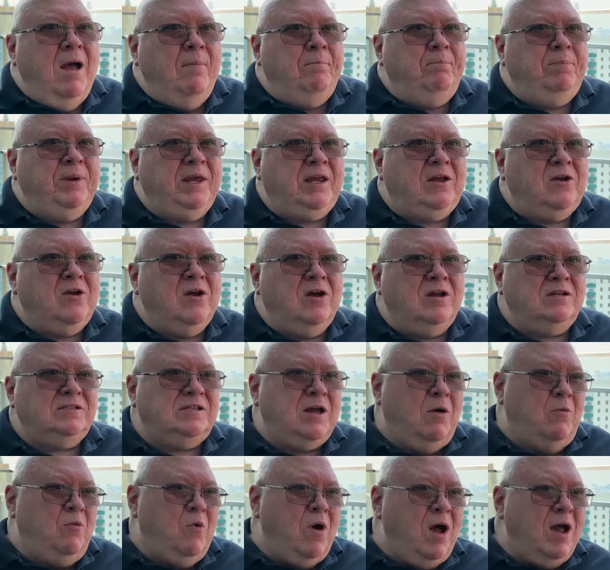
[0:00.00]
Because
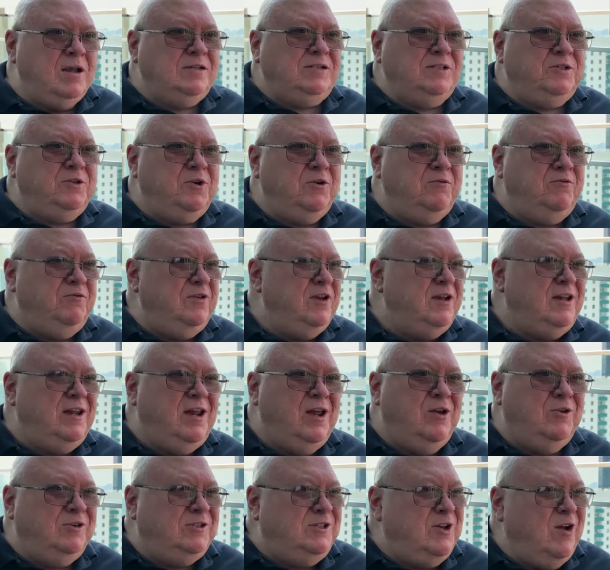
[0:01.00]
I watched your
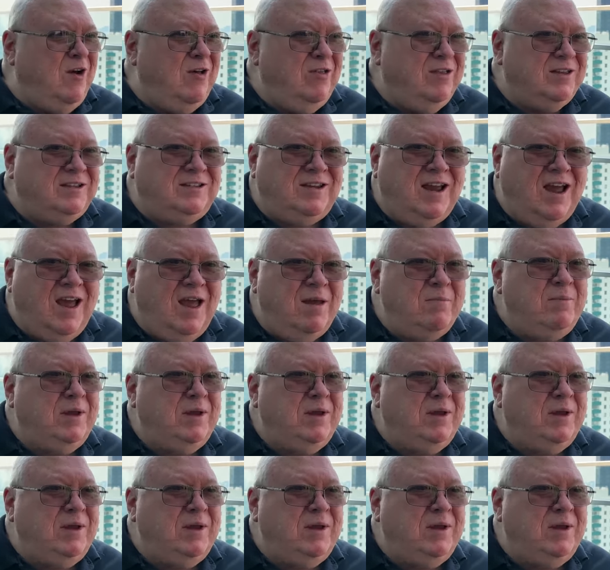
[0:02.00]
videos all the time